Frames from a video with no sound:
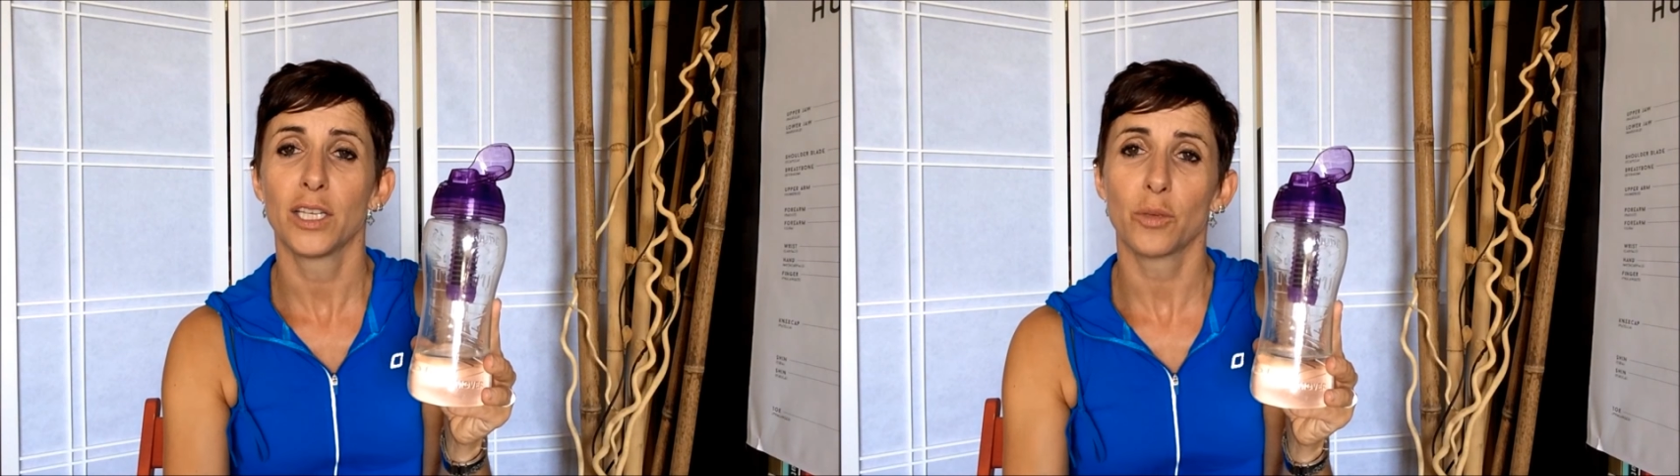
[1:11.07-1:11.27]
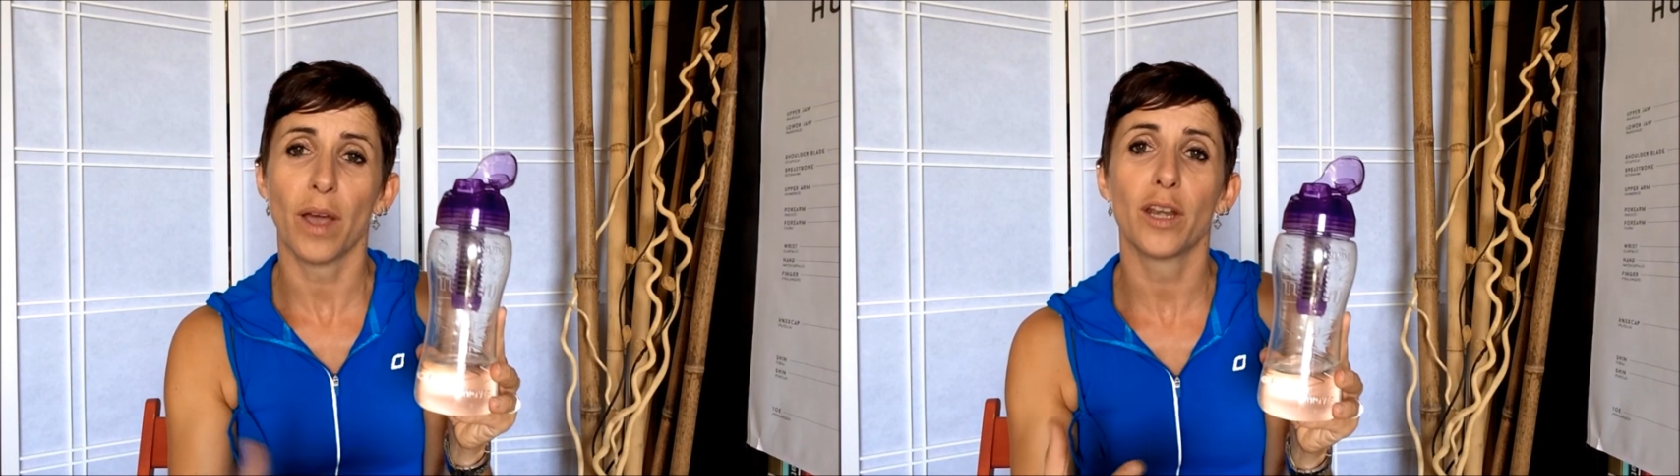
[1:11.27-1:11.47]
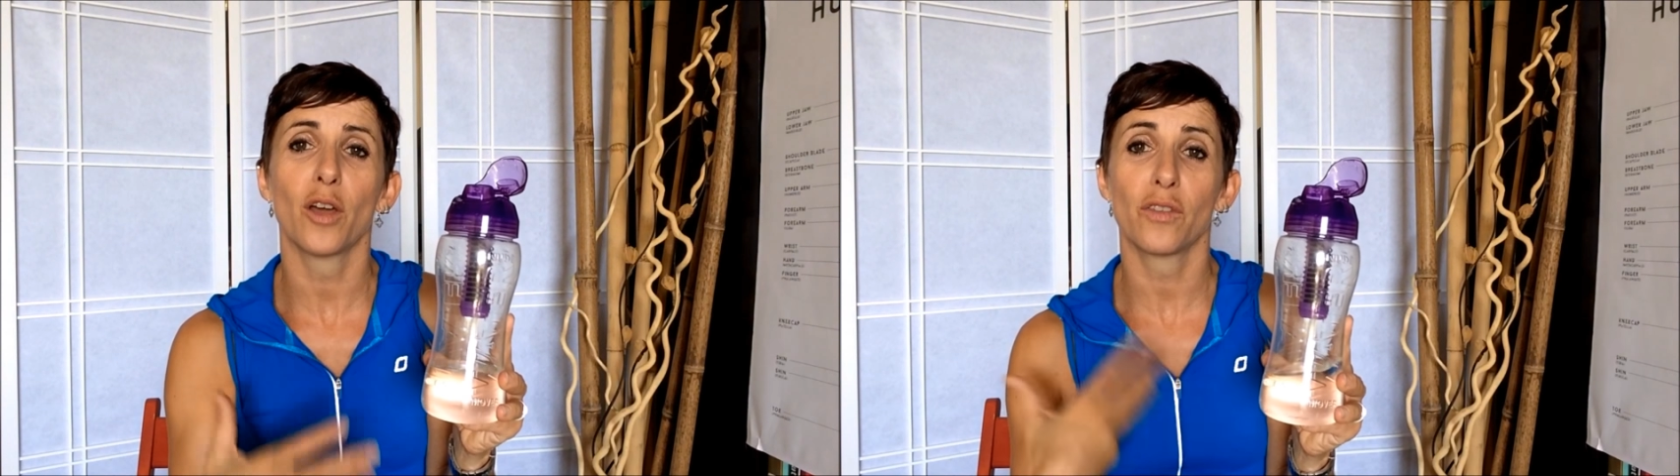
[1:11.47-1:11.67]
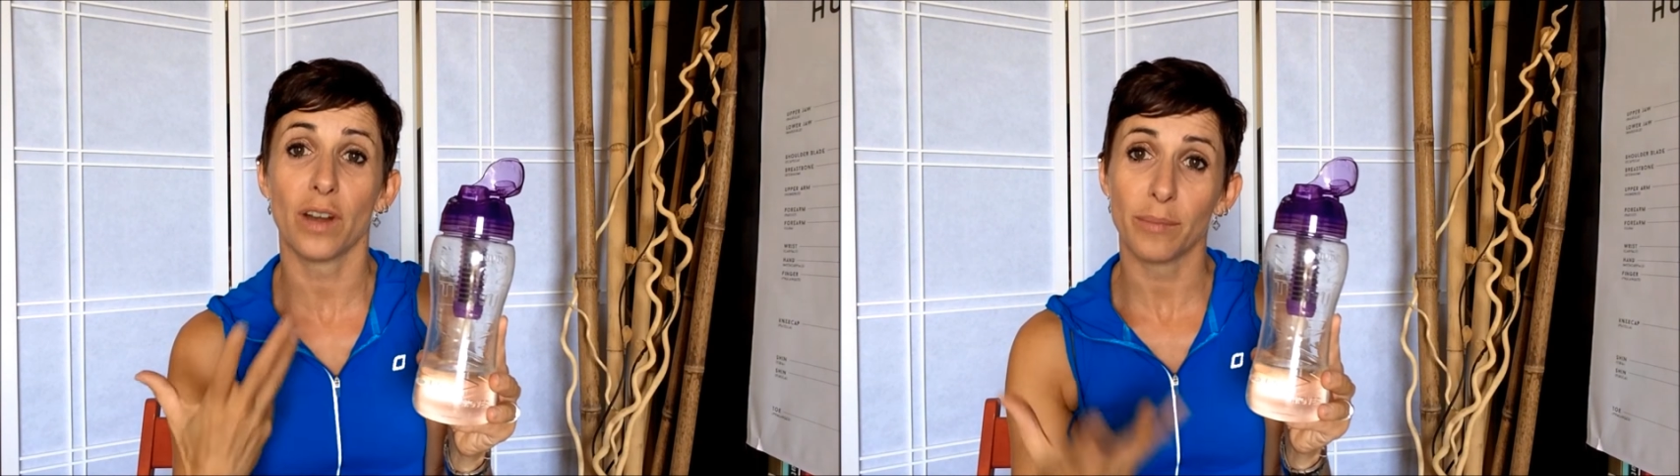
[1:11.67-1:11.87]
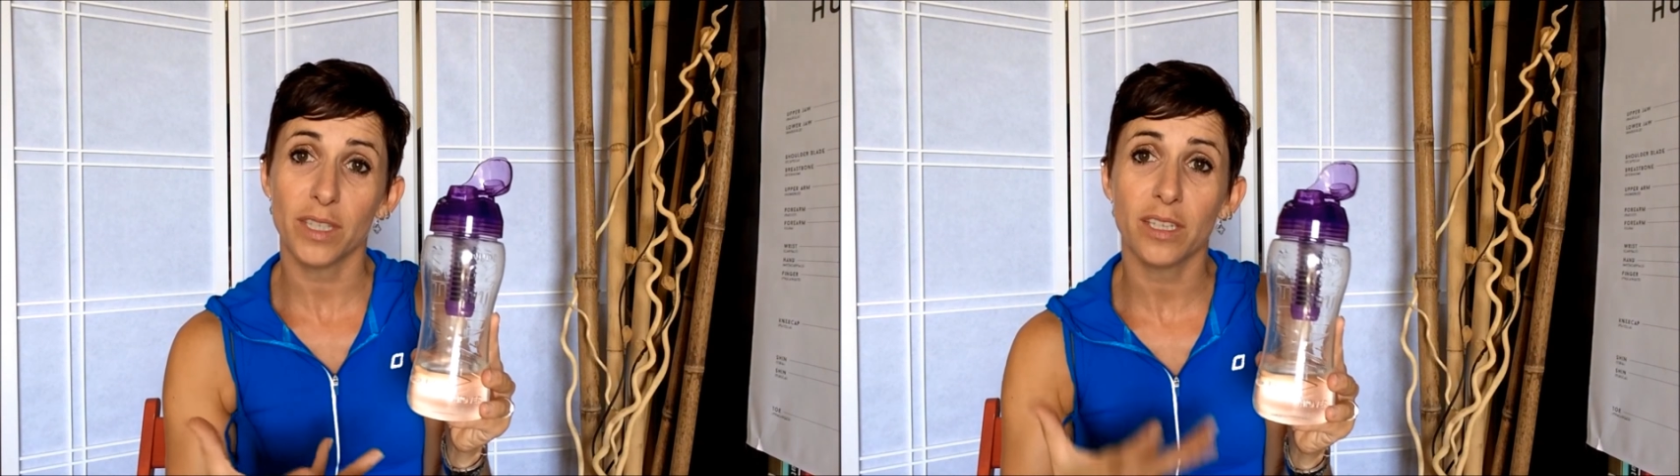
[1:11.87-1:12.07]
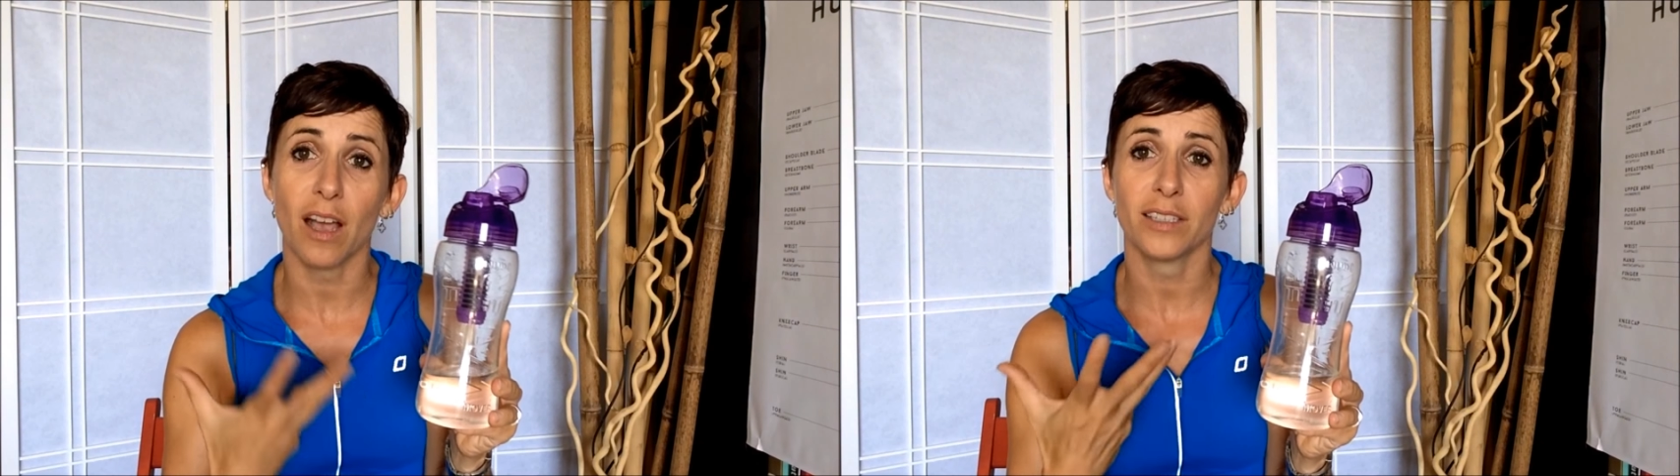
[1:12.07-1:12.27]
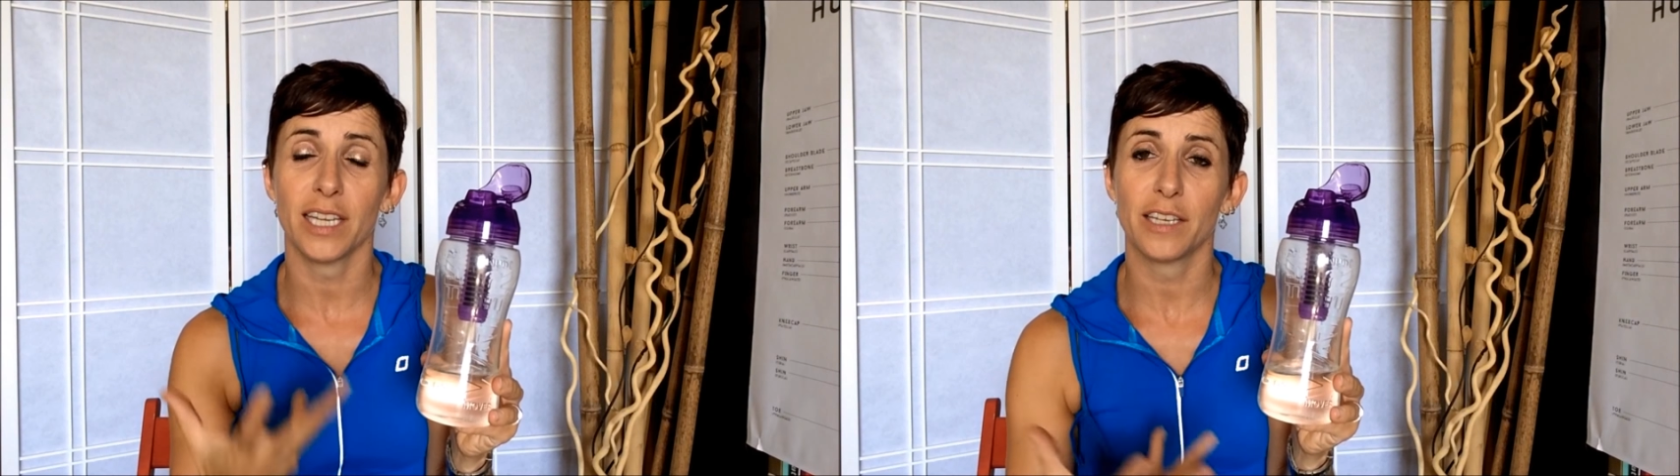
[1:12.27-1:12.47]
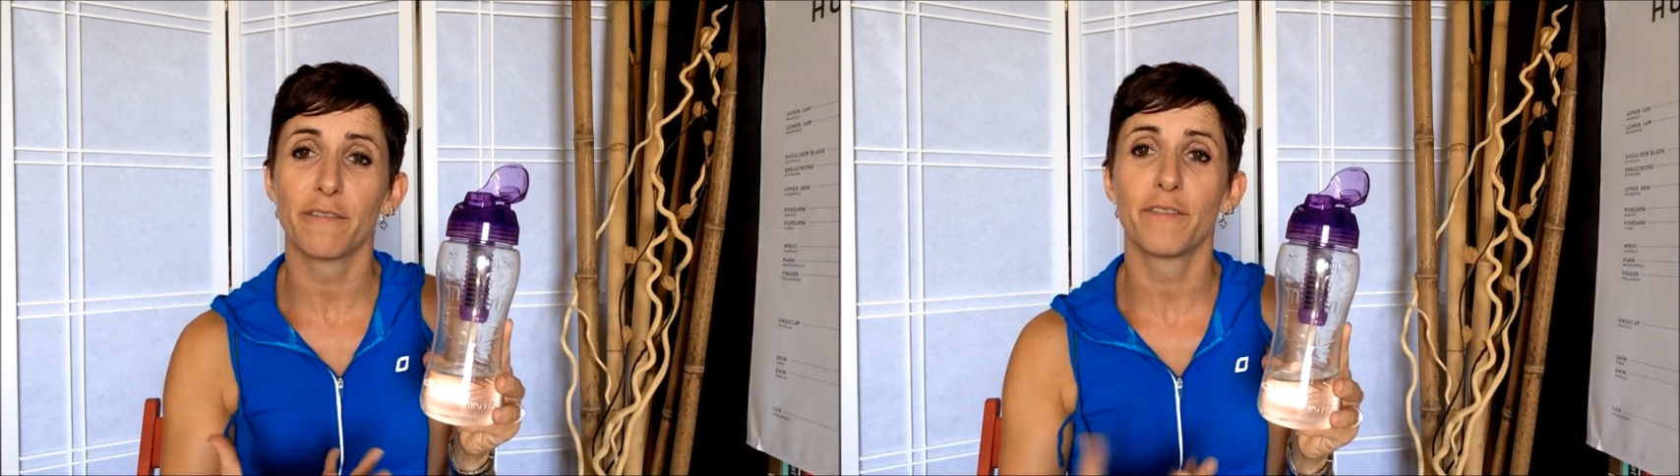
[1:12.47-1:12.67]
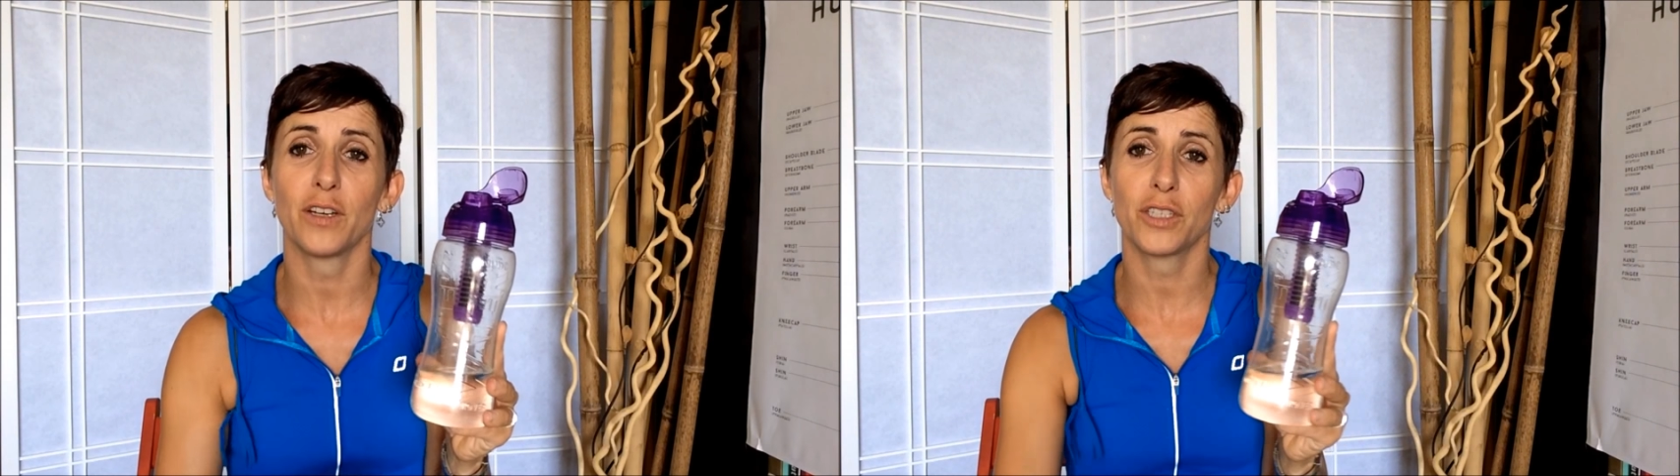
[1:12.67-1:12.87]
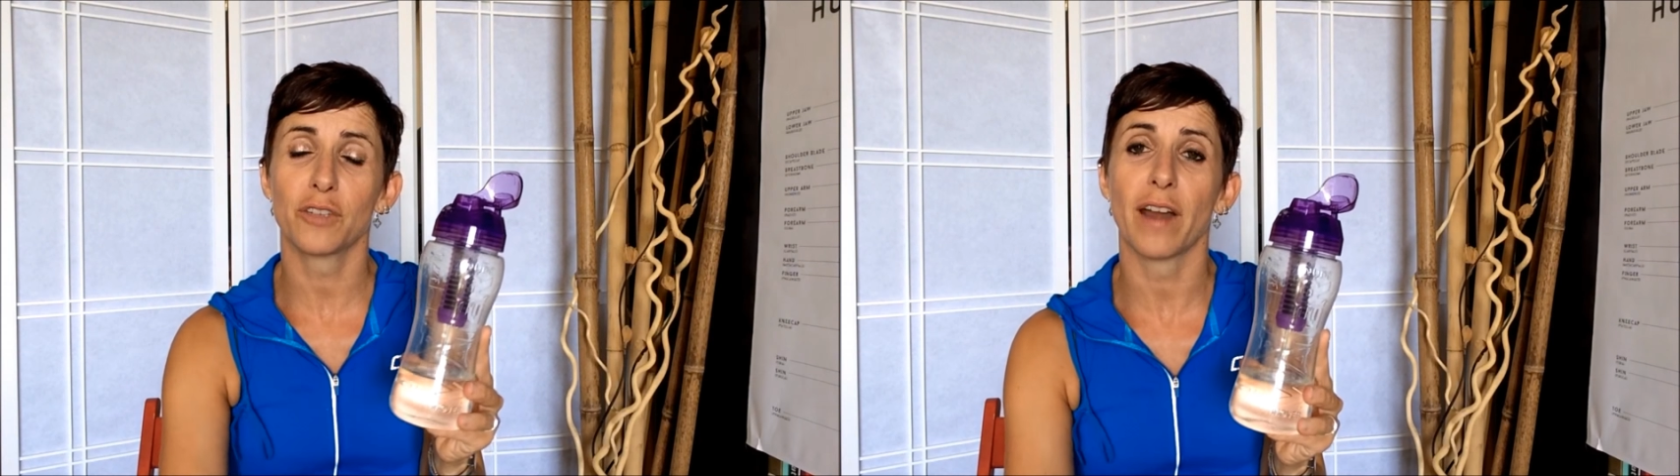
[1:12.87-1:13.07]
So I know that I'm starting to
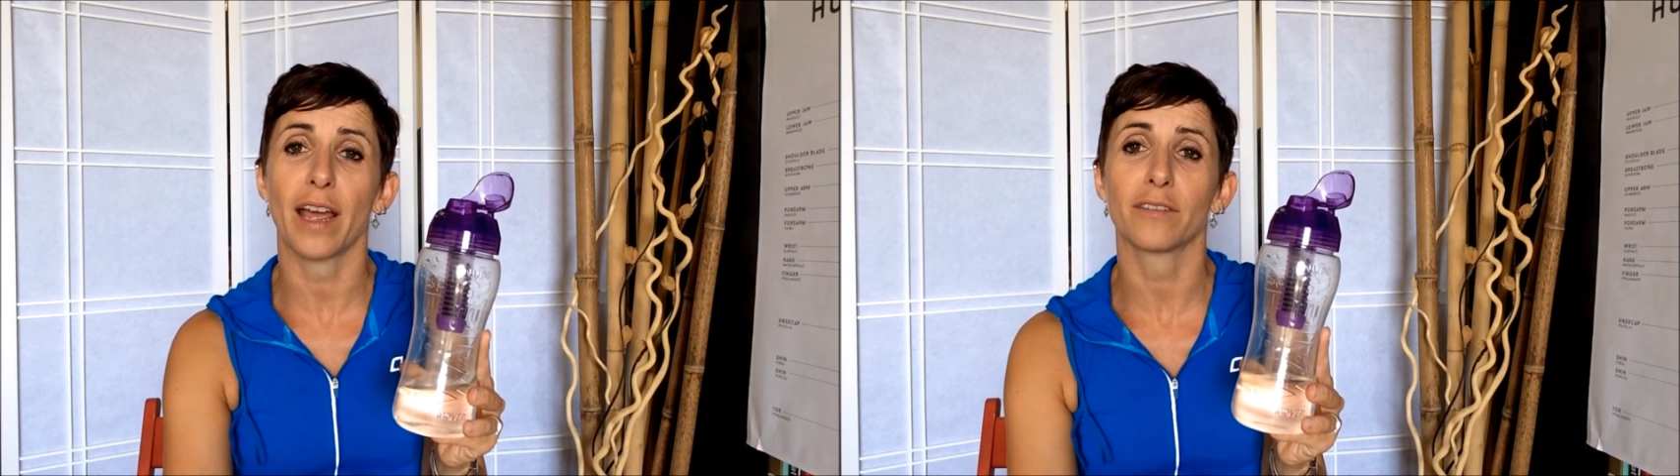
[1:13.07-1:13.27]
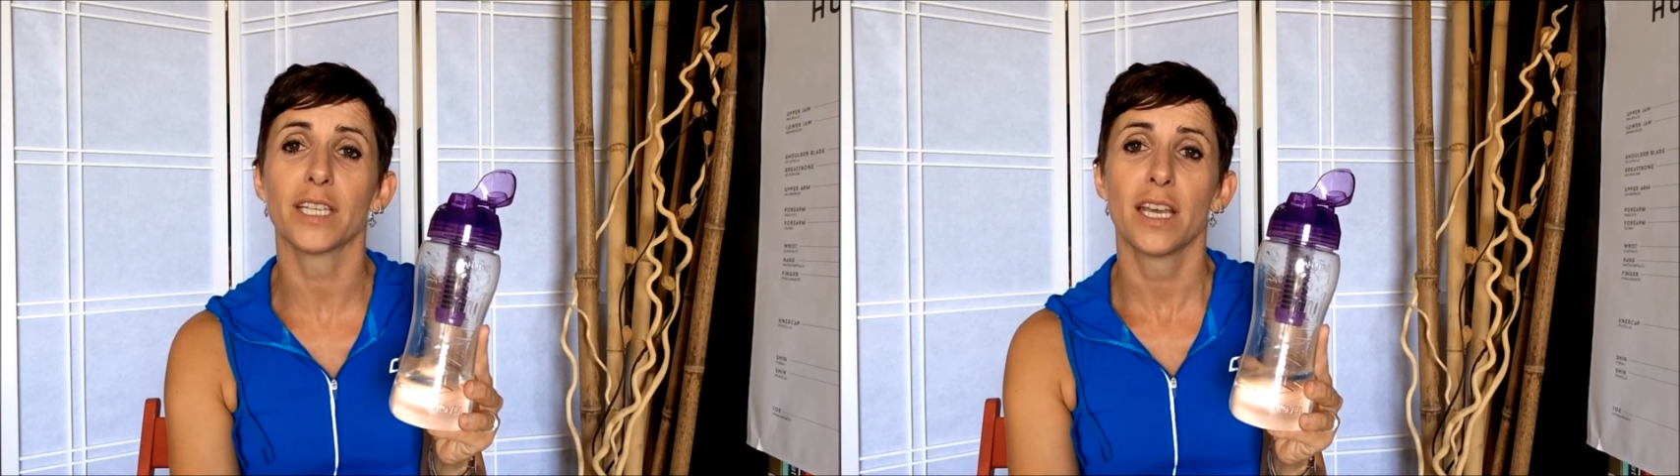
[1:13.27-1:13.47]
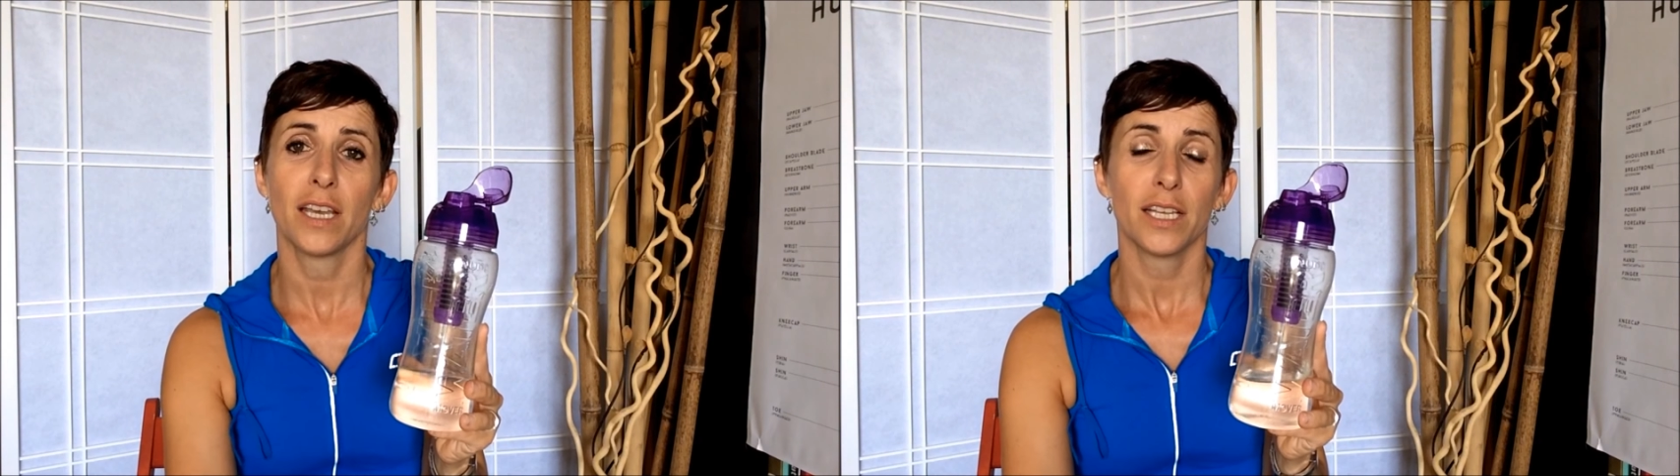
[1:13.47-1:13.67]
filter out